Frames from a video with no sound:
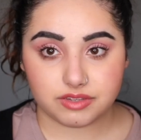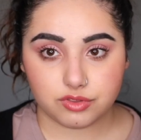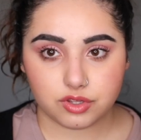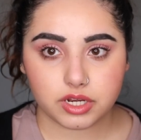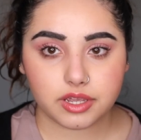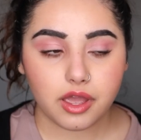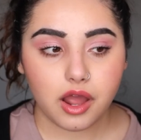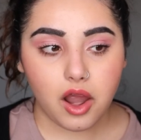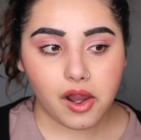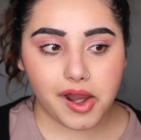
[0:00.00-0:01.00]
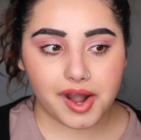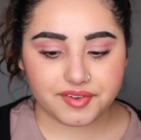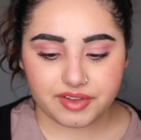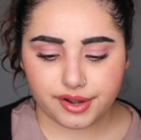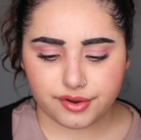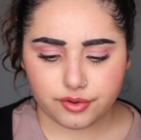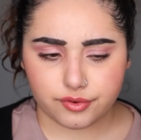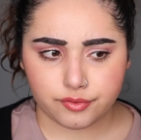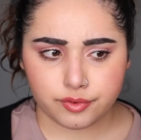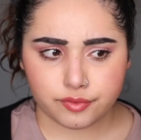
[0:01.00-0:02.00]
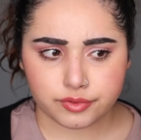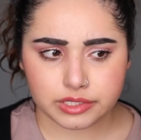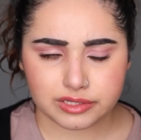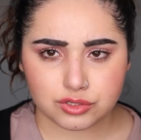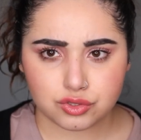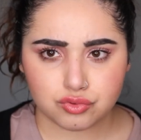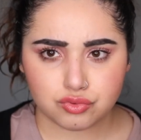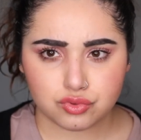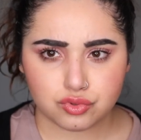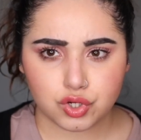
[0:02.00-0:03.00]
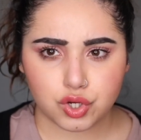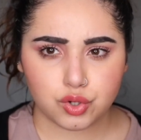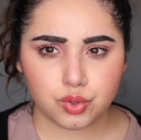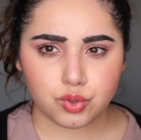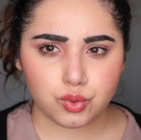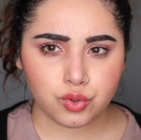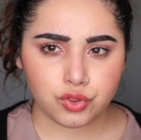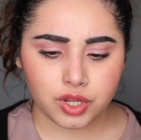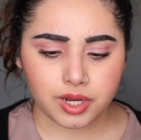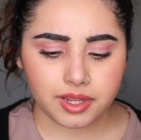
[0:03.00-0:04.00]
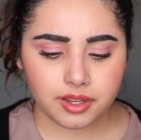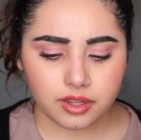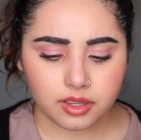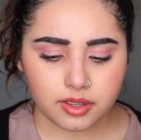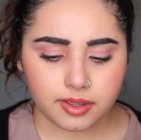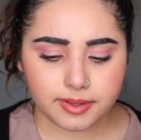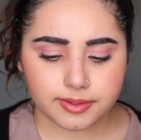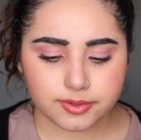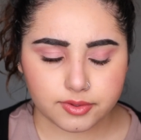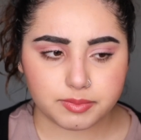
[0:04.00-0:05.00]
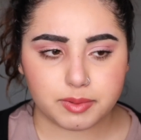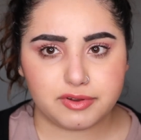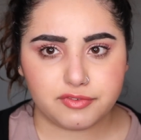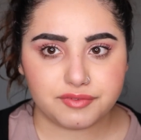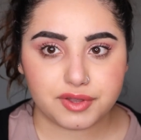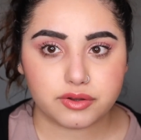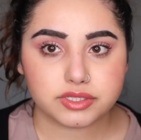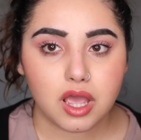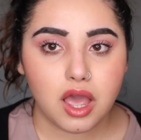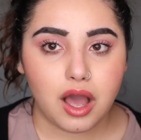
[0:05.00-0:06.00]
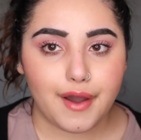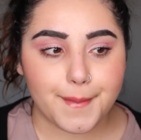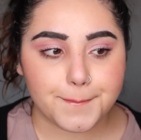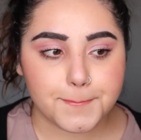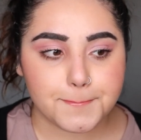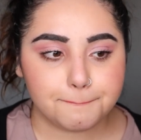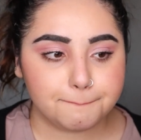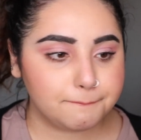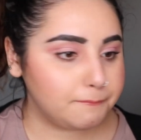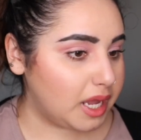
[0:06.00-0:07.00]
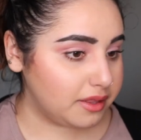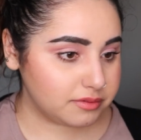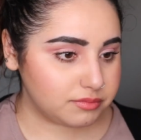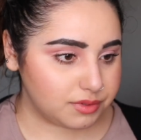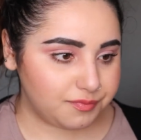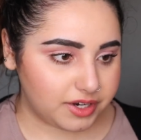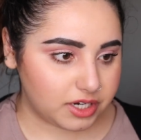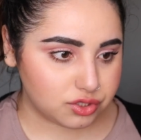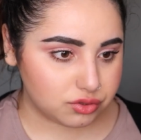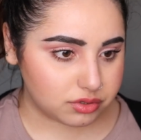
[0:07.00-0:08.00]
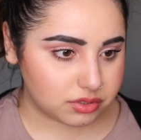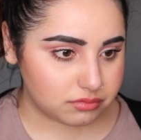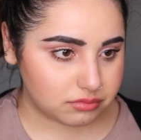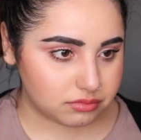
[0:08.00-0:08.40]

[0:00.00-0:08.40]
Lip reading: only 7:30 and I've had it on since 2:30, so it's been about 5 hours. And the foundation looks